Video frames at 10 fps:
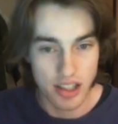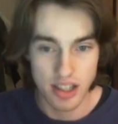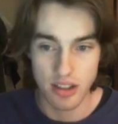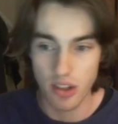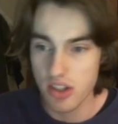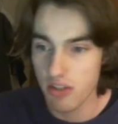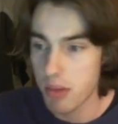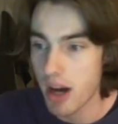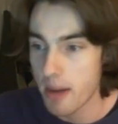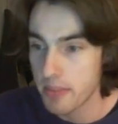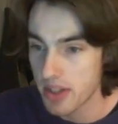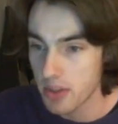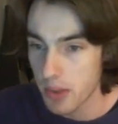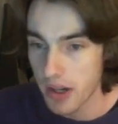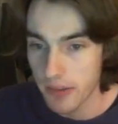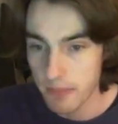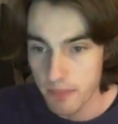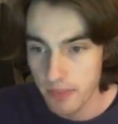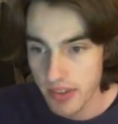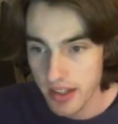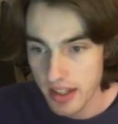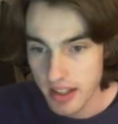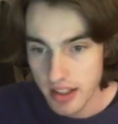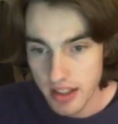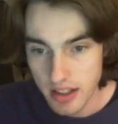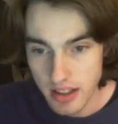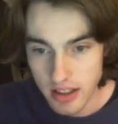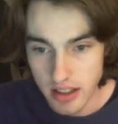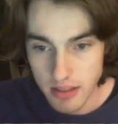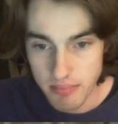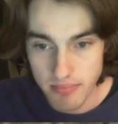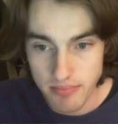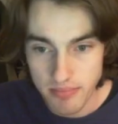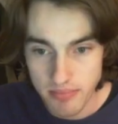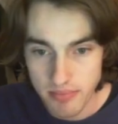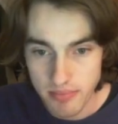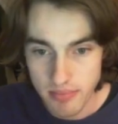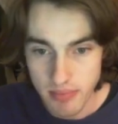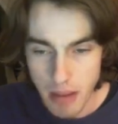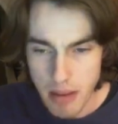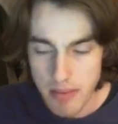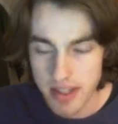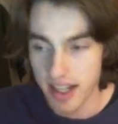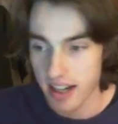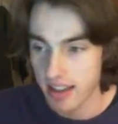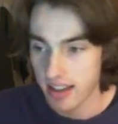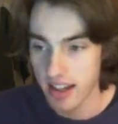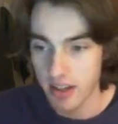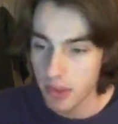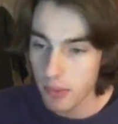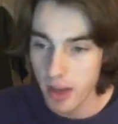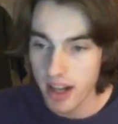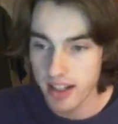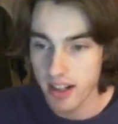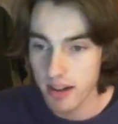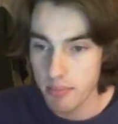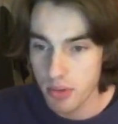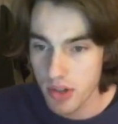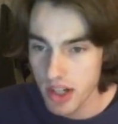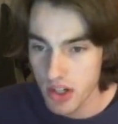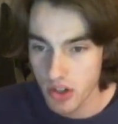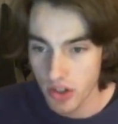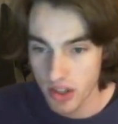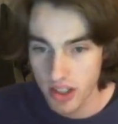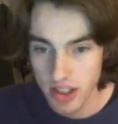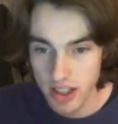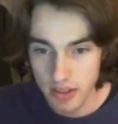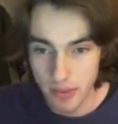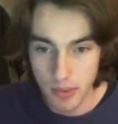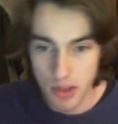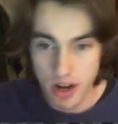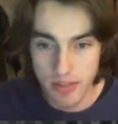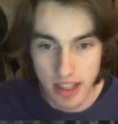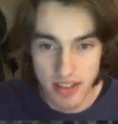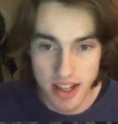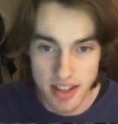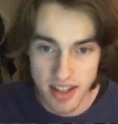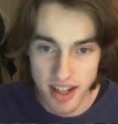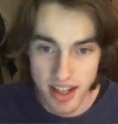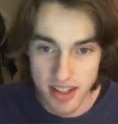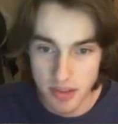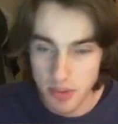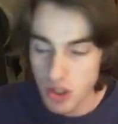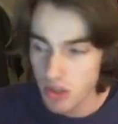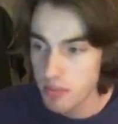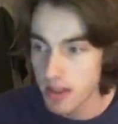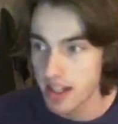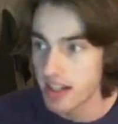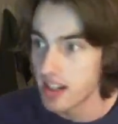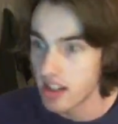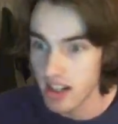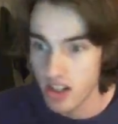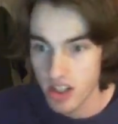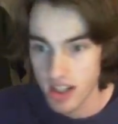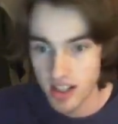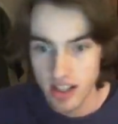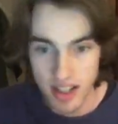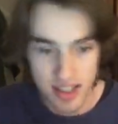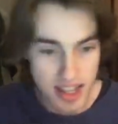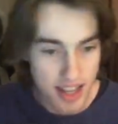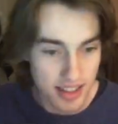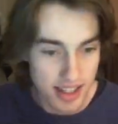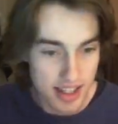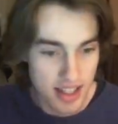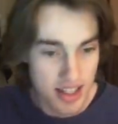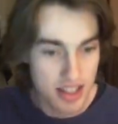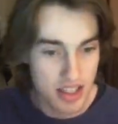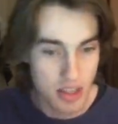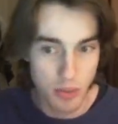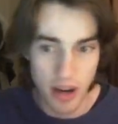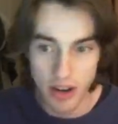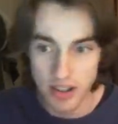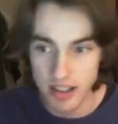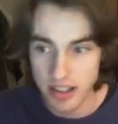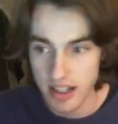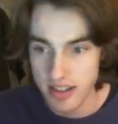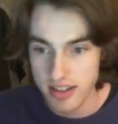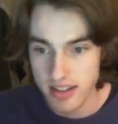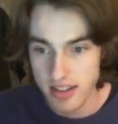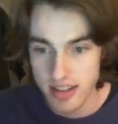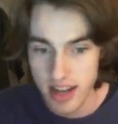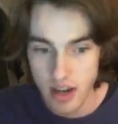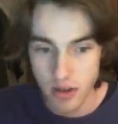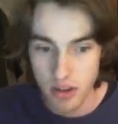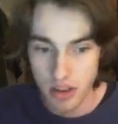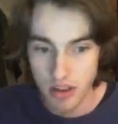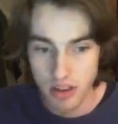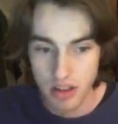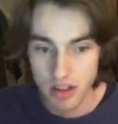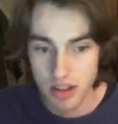And lots of palms as well. Am I missing anything here? With the white car, I'm pretty sure. We're driving left-hand side, so we should be in Indonesia here. It's hilly to our kind of south...